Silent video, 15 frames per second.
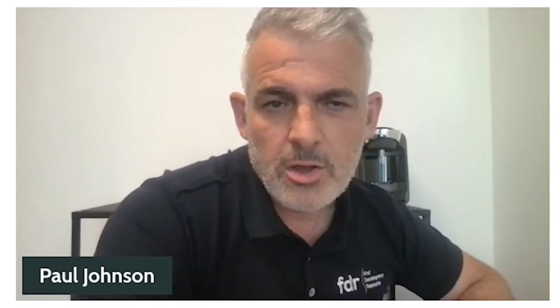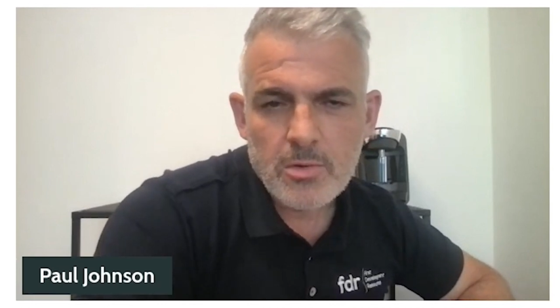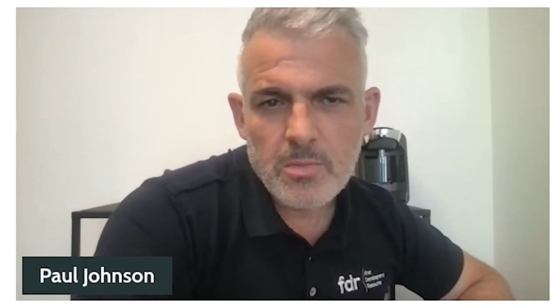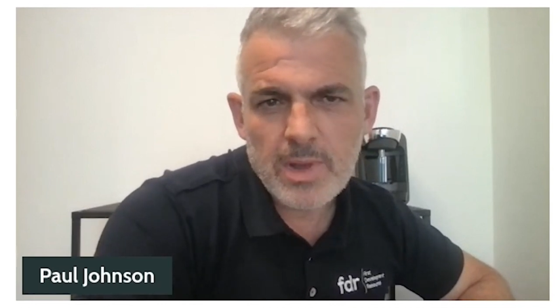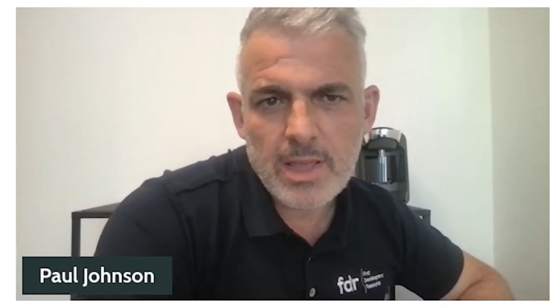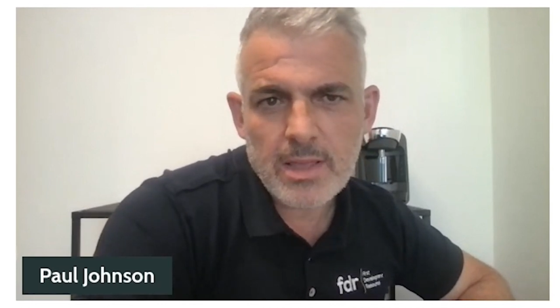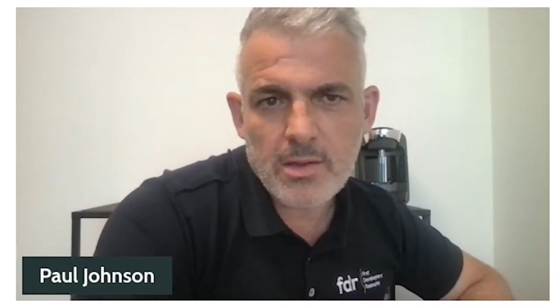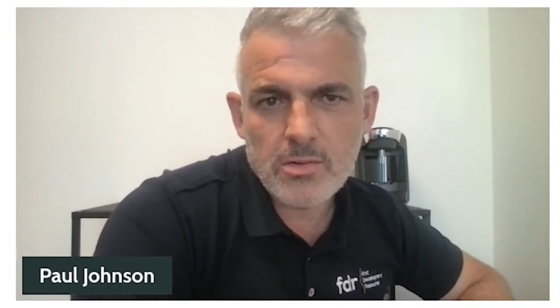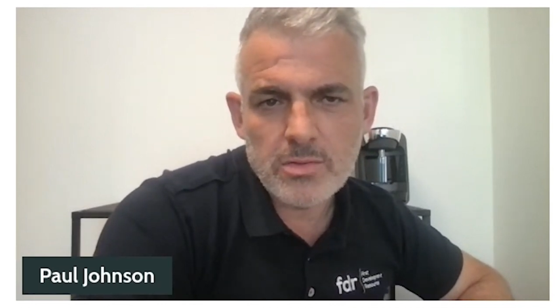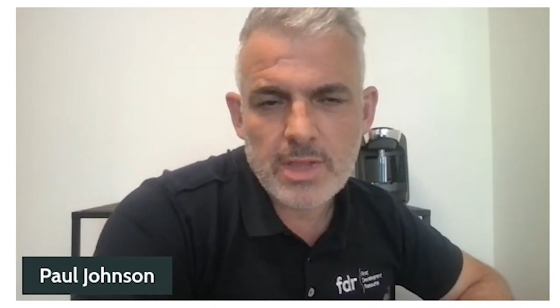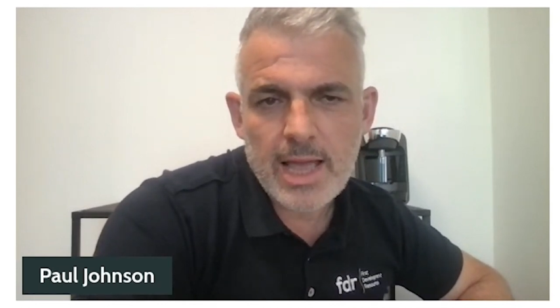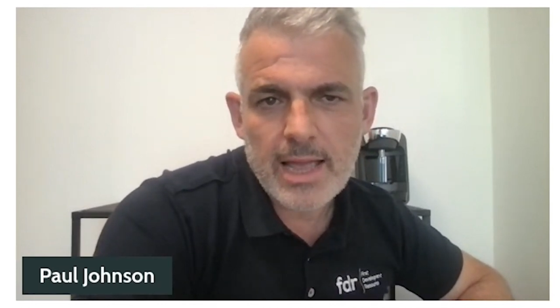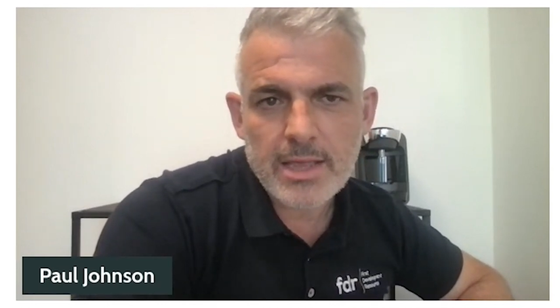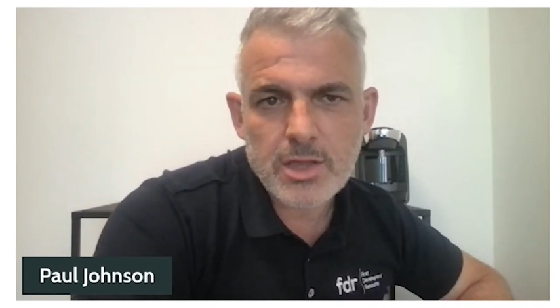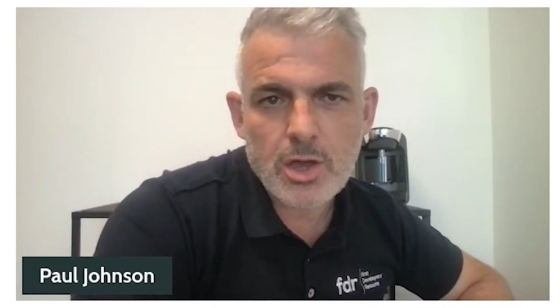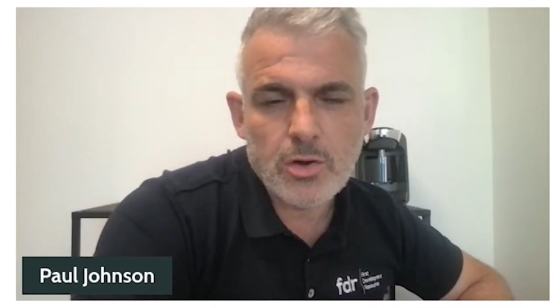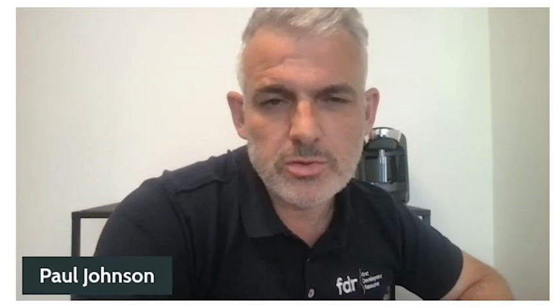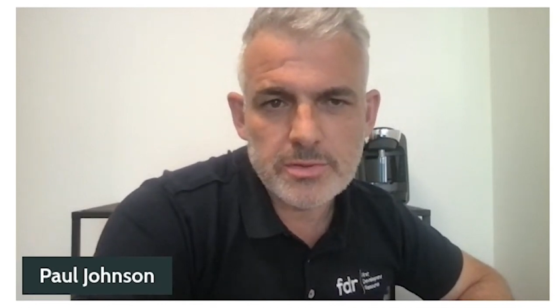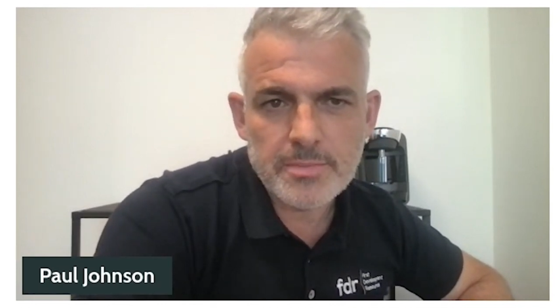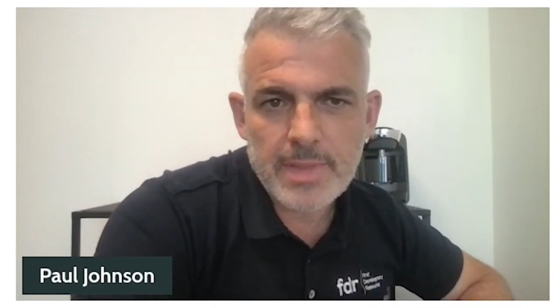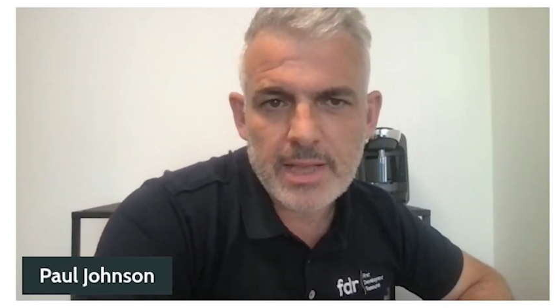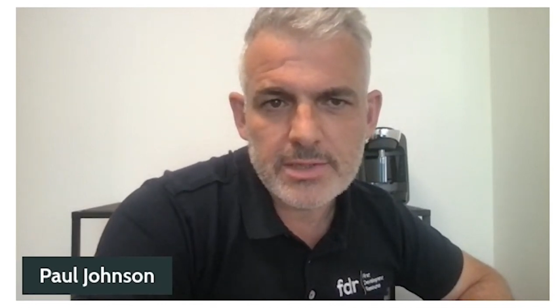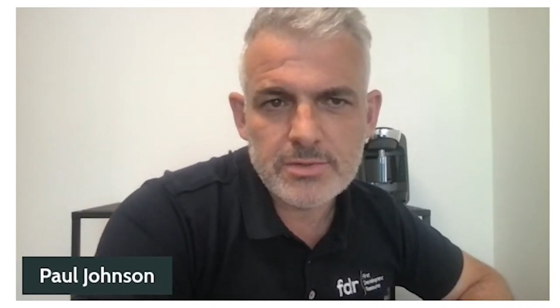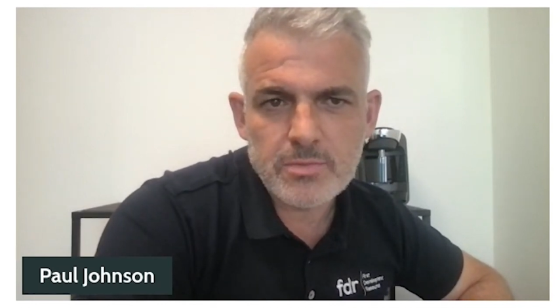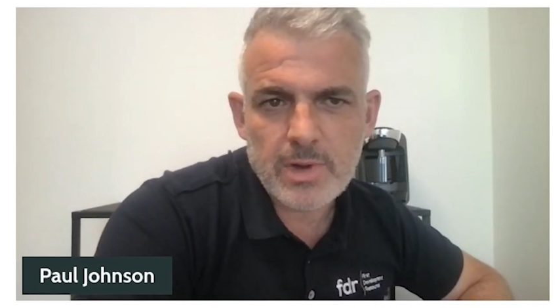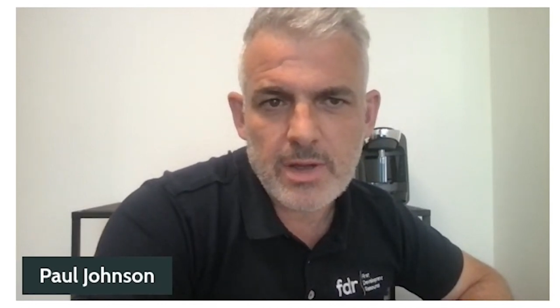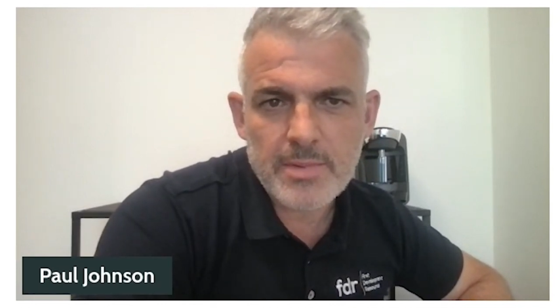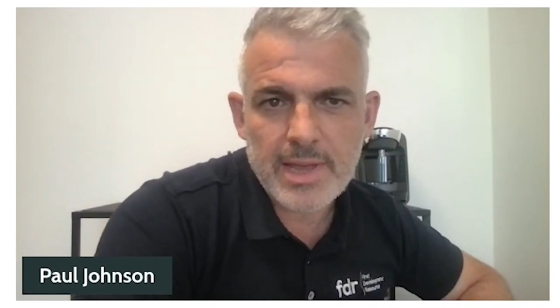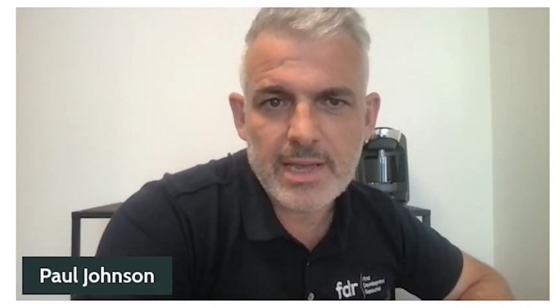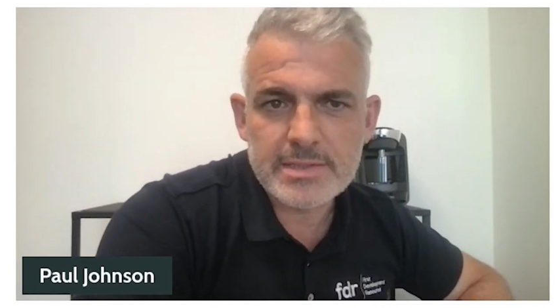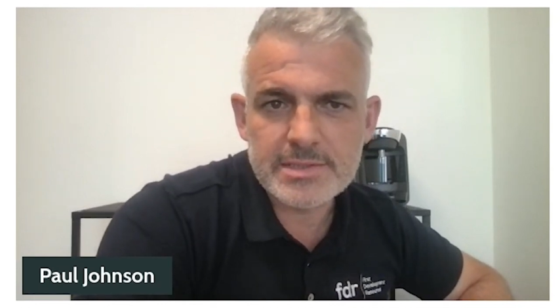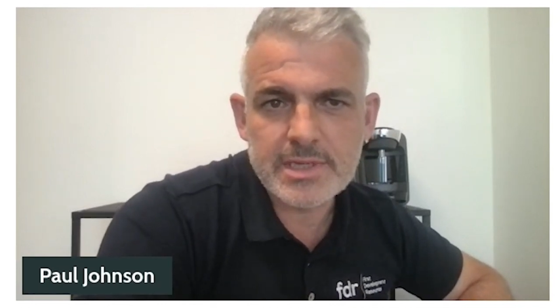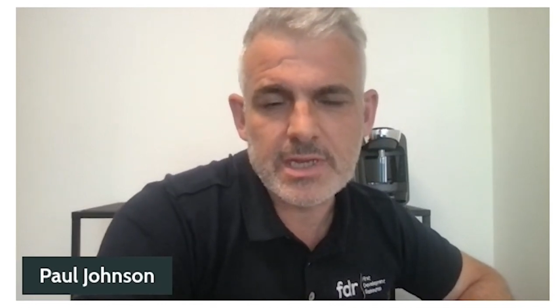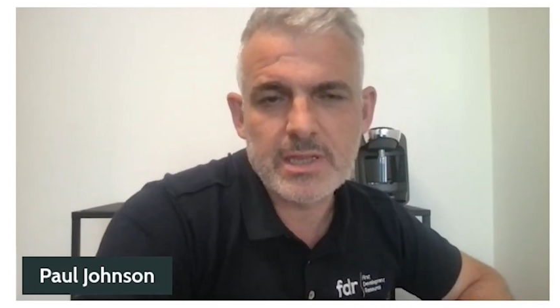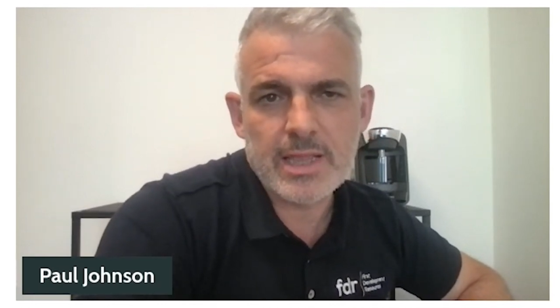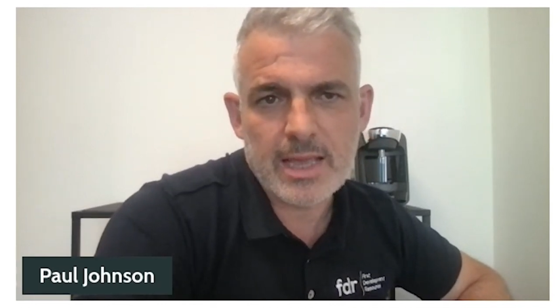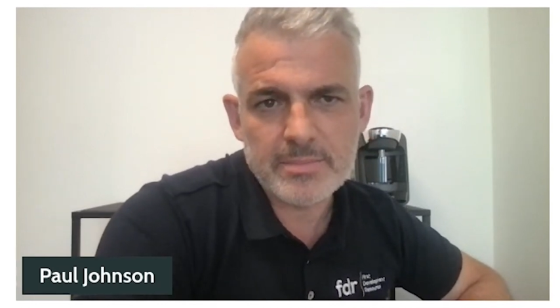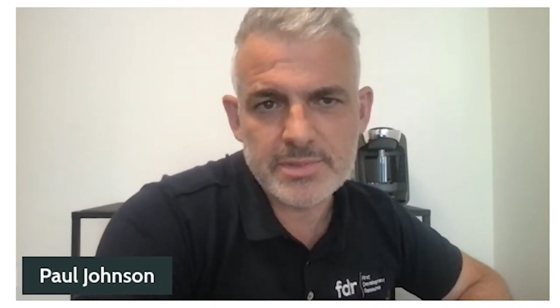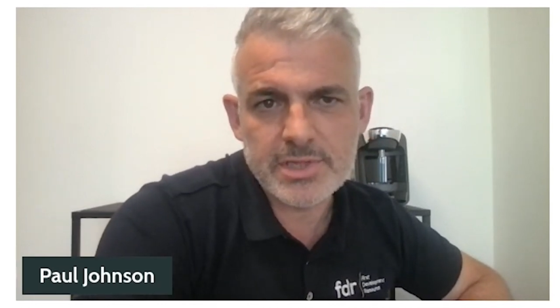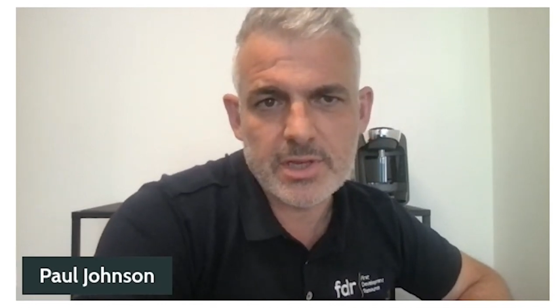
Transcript: We, unlike Golden Metal, where we had to collapse